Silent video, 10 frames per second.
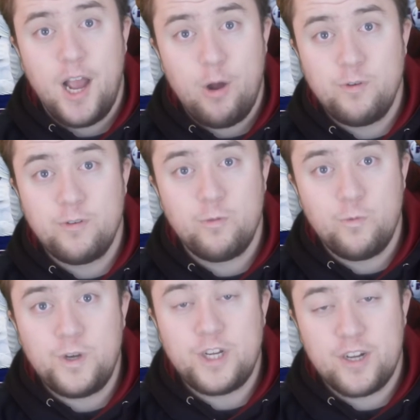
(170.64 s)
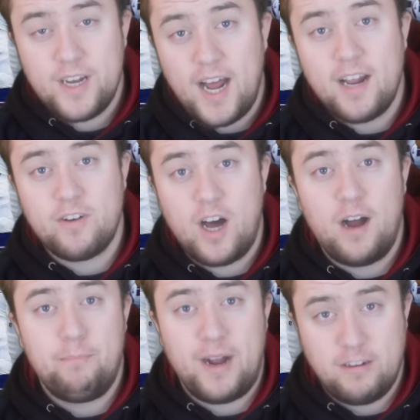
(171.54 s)
And we should not have
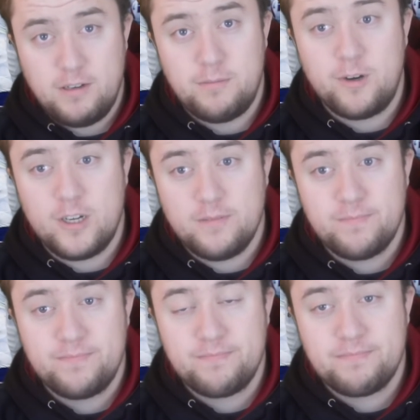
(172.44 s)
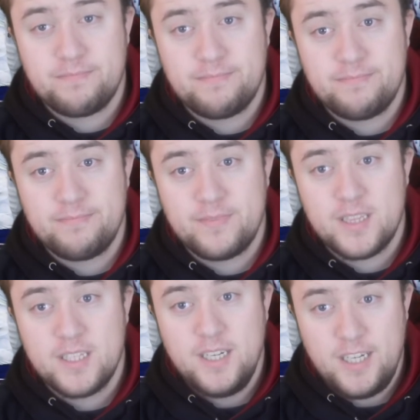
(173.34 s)
lost by three points.
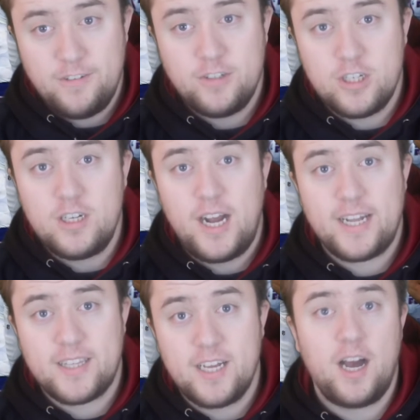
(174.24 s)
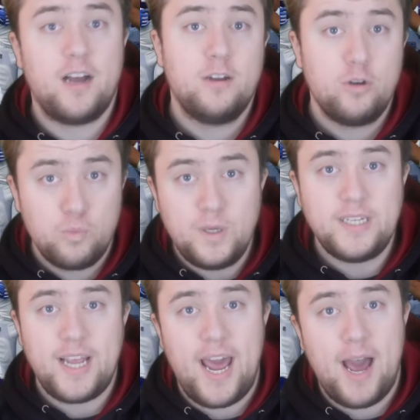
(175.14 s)
If you look at the
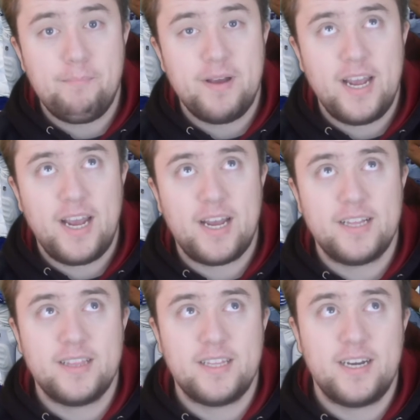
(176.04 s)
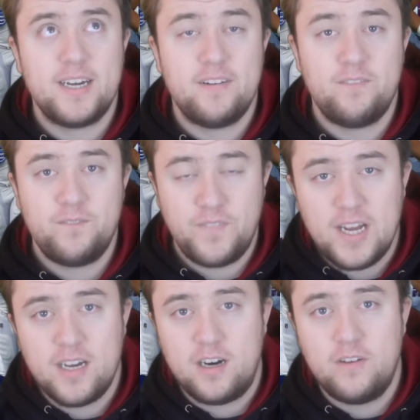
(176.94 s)
recap and the
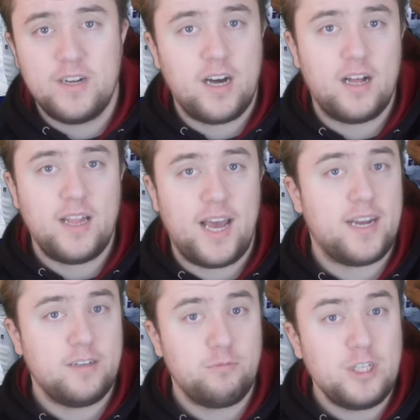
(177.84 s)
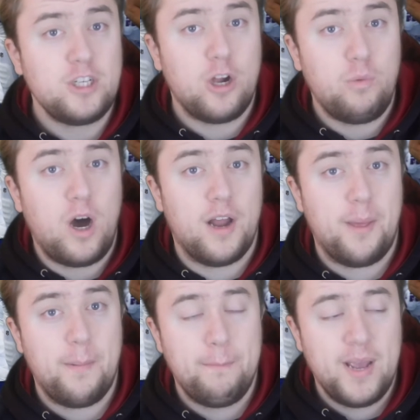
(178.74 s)
film and all that, we should have won.
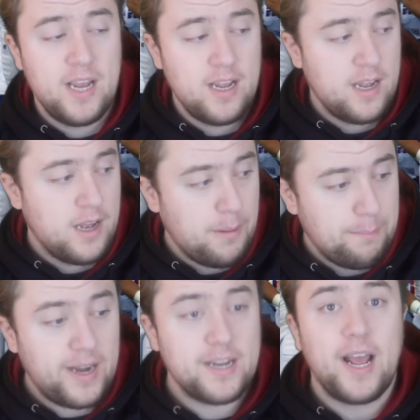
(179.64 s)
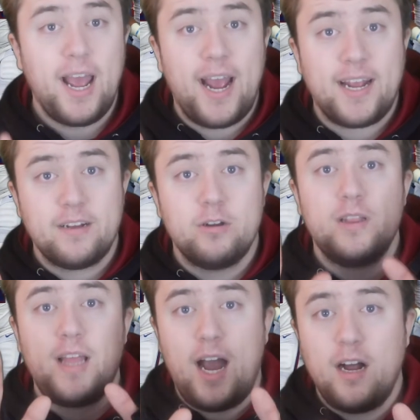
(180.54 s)
But hey,
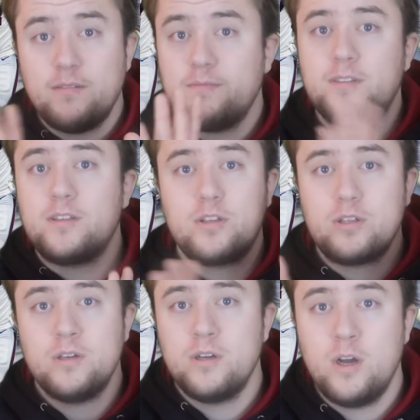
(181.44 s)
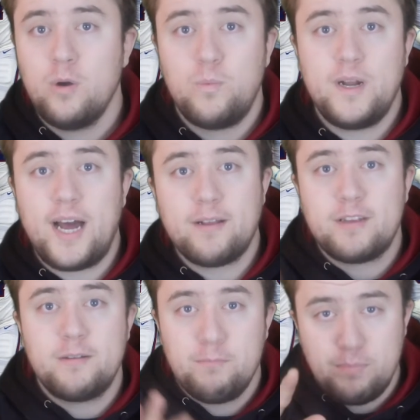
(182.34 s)
that, we're
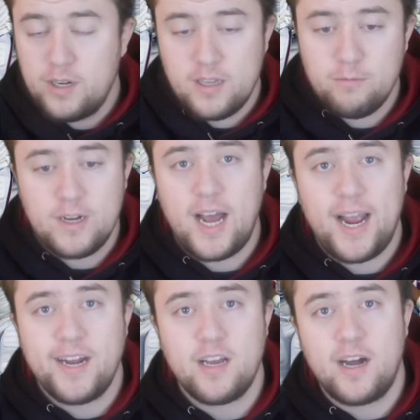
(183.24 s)
not putting, we're not hanging